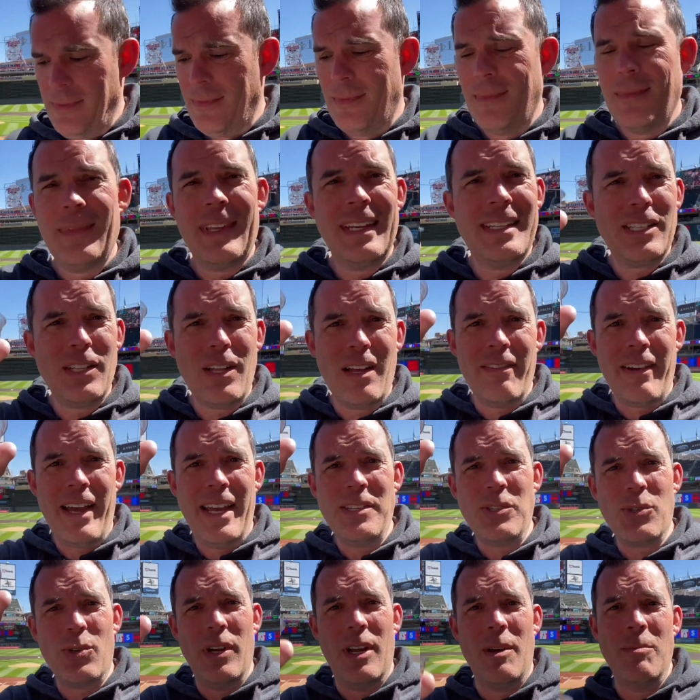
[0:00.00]
they still have
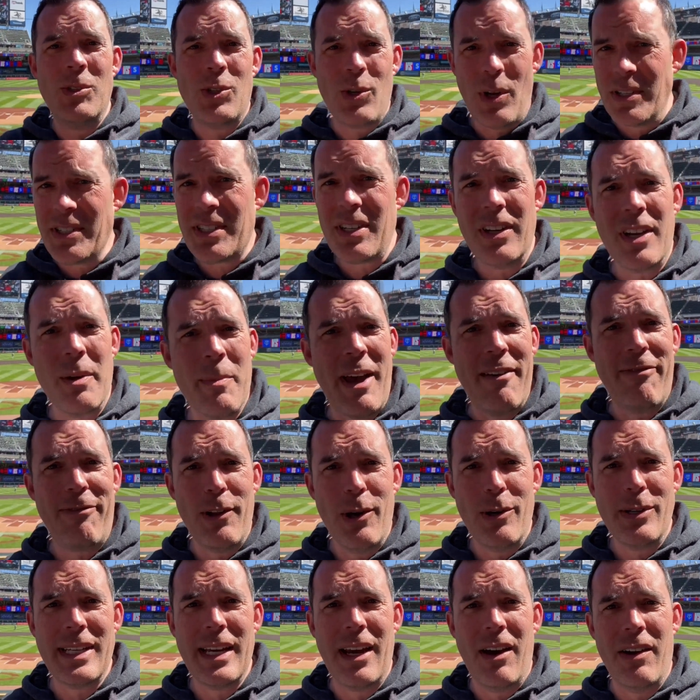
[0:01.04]
ice cream, so I'll still get my
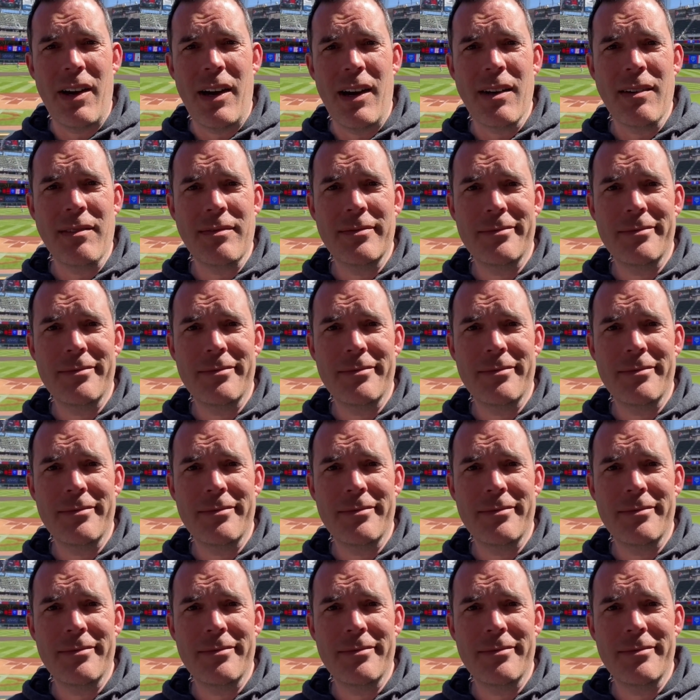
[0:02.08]
float down here.